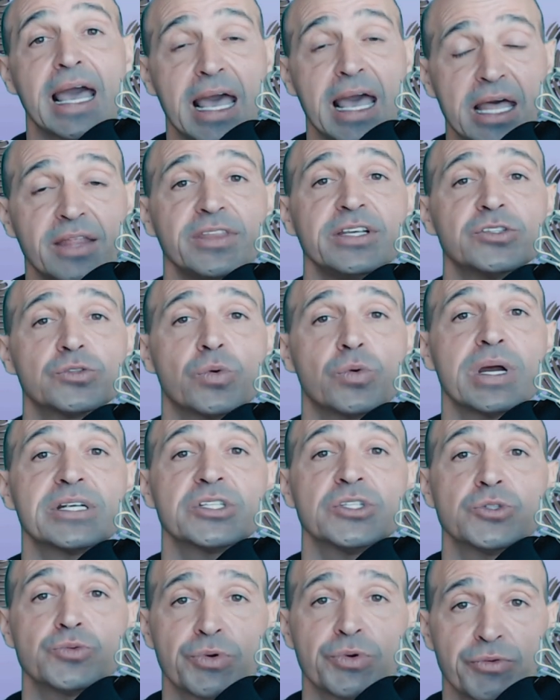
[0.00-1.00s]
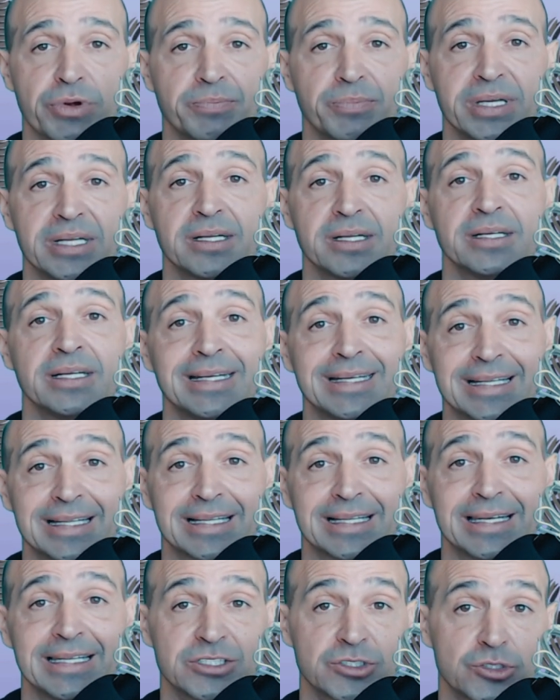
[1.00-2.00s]
and these questions were repeated in at
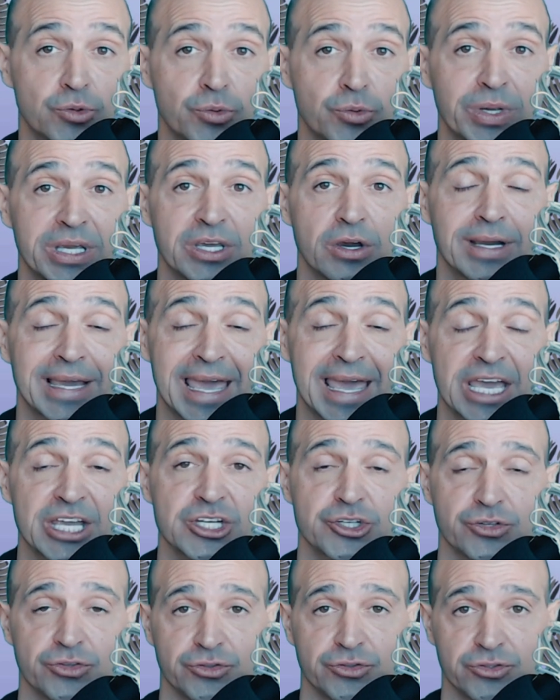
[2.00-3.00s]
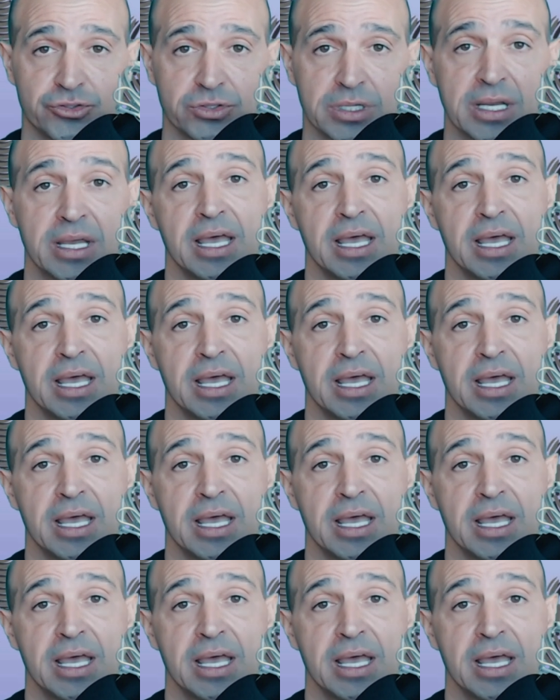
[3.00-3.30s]
least 3 occasions,